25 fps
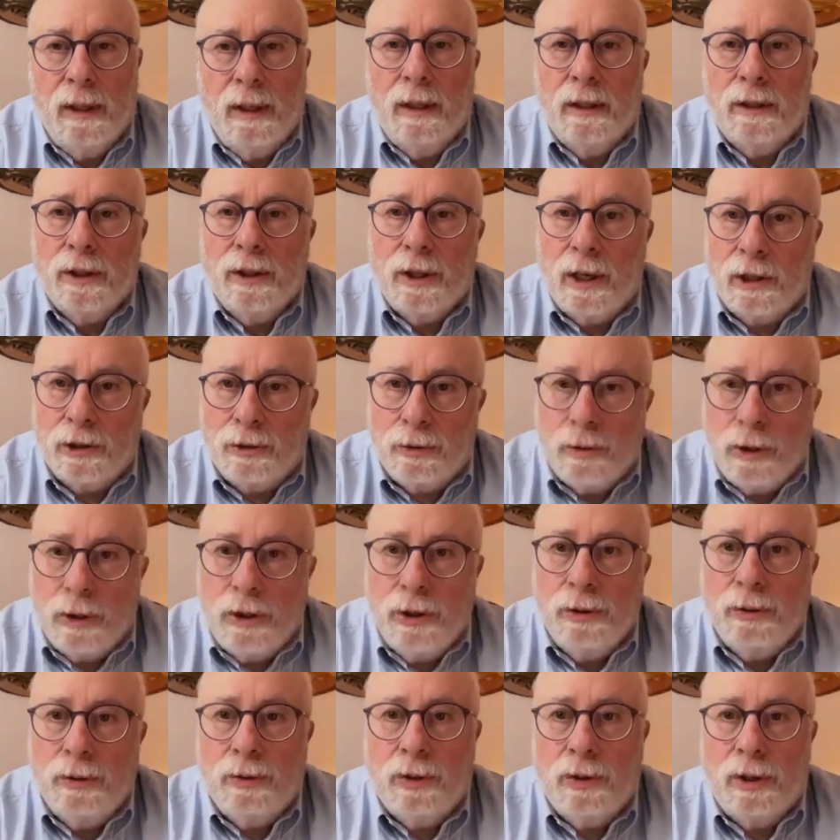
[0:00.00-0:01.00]
This country
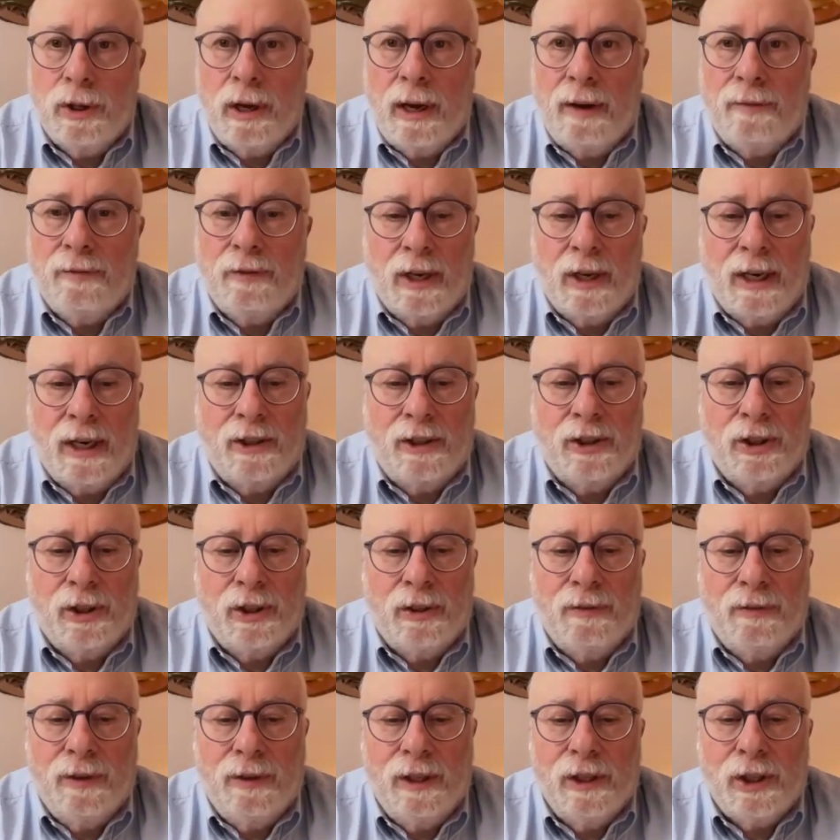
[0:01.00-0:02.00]
too, you have the Nation
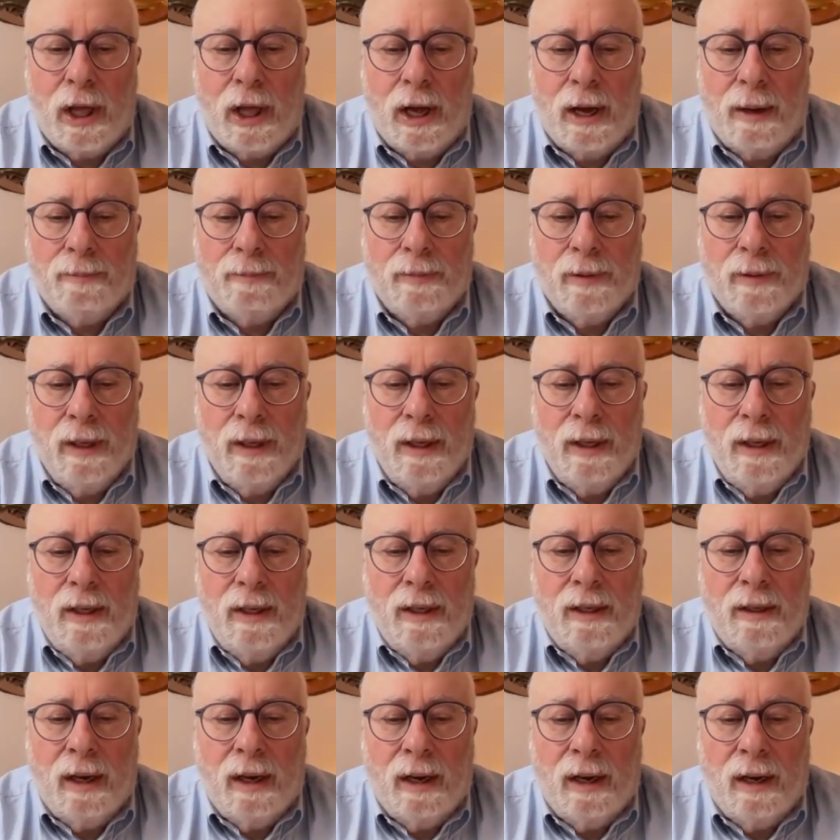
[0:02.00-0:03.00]
of Islam.
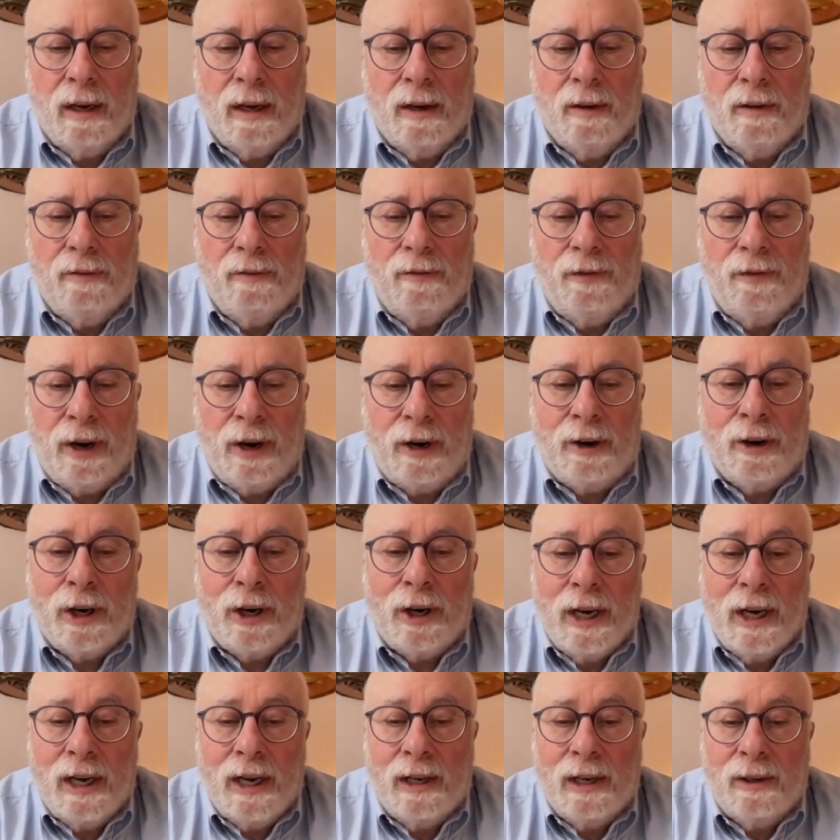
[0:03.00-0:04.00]

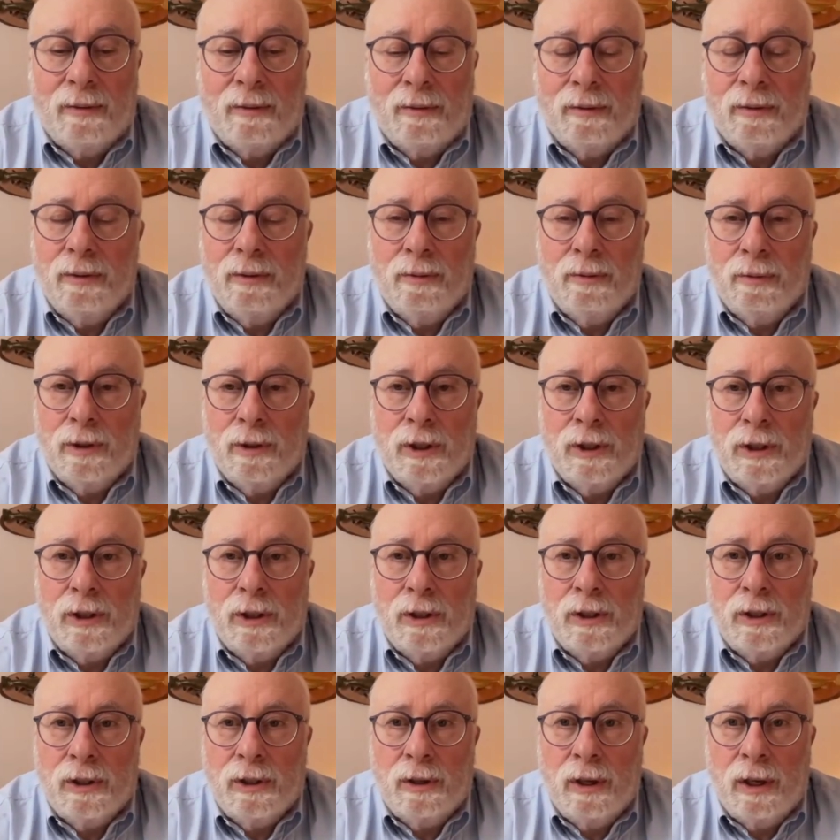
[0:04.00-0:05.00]
Farrakhan
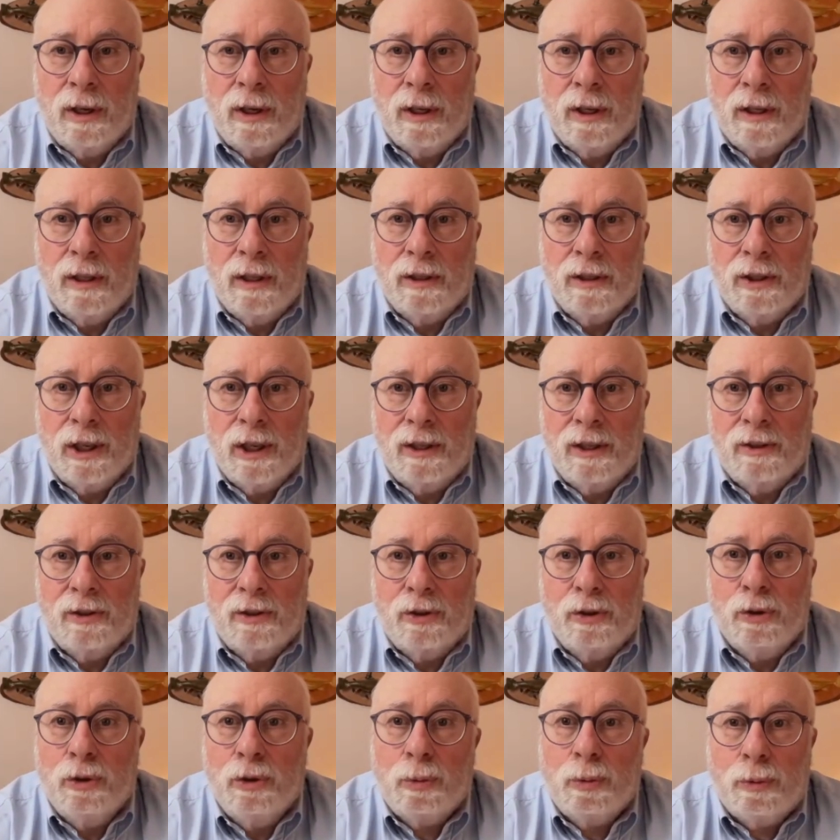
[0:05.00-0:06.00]
was saying the
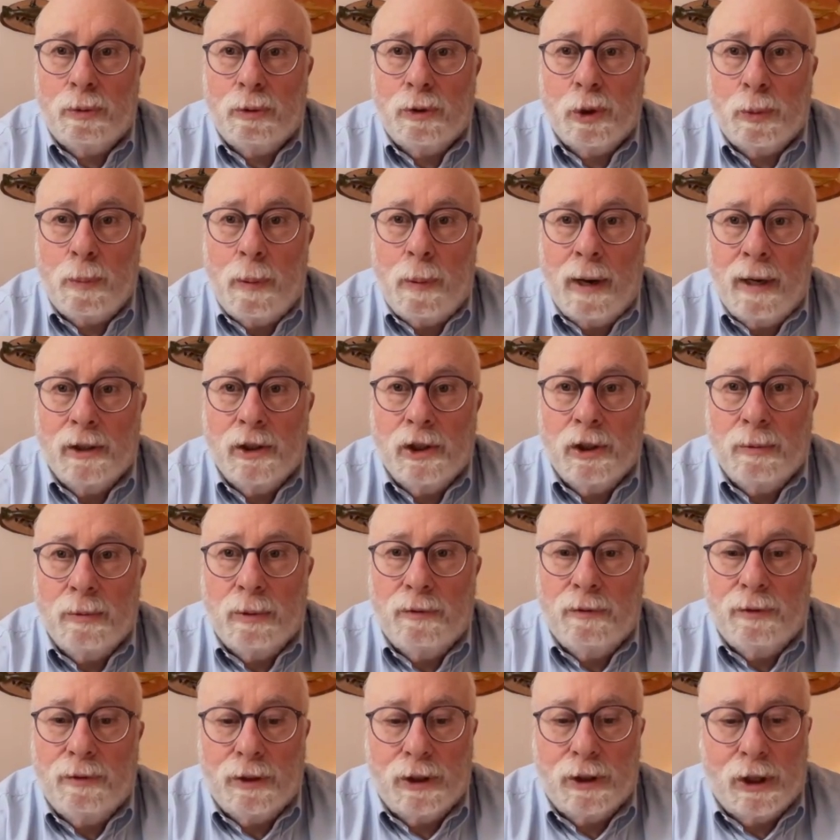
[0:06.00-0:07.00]
Jews were responsible
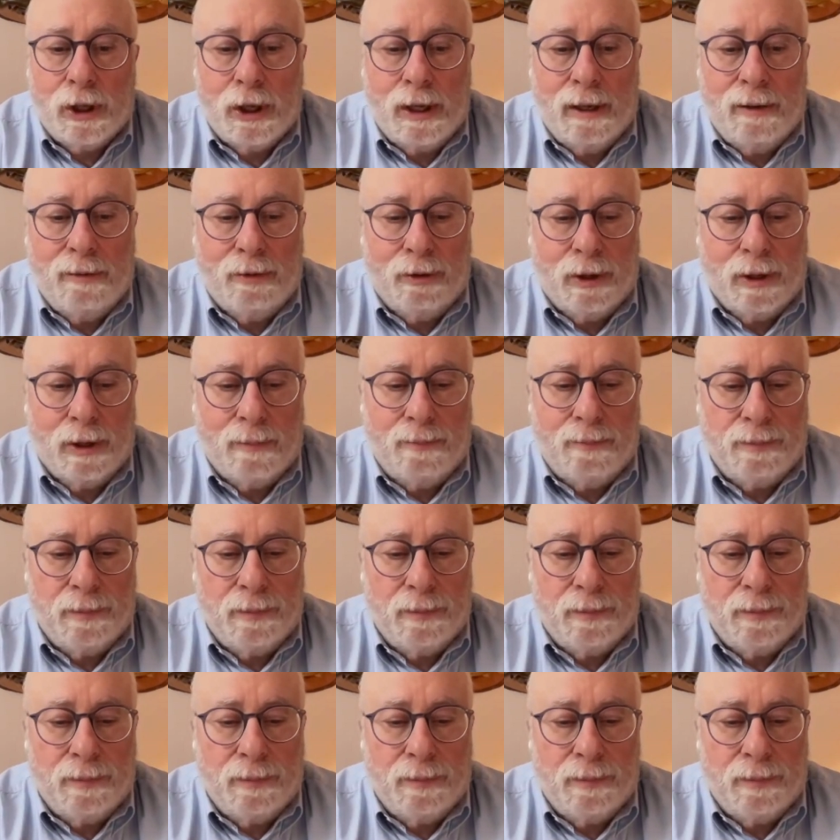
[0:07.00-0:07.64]
for slavery.